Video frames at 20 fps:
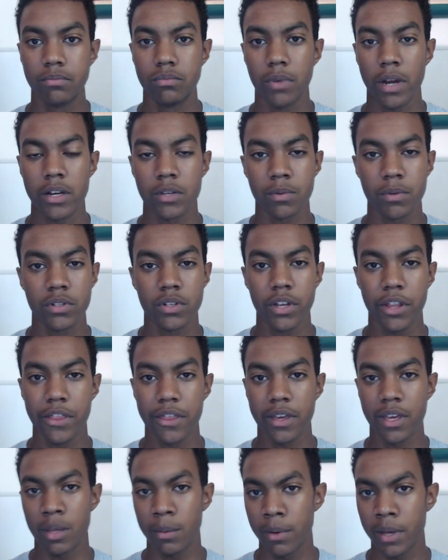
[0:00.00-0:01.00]
I just want you to
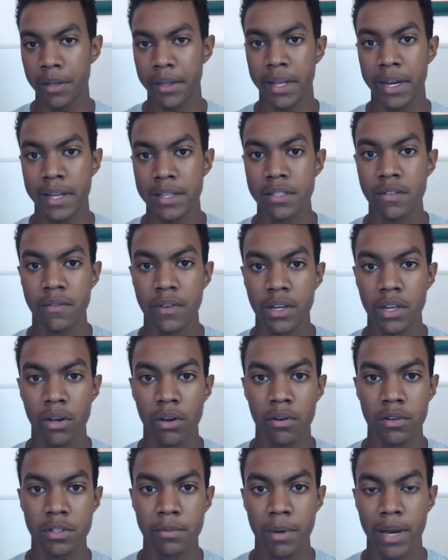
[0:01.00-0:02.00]
think about that as the video
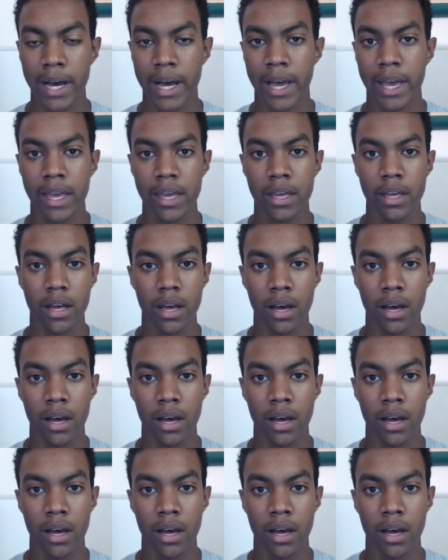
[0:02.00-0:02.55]
goes by,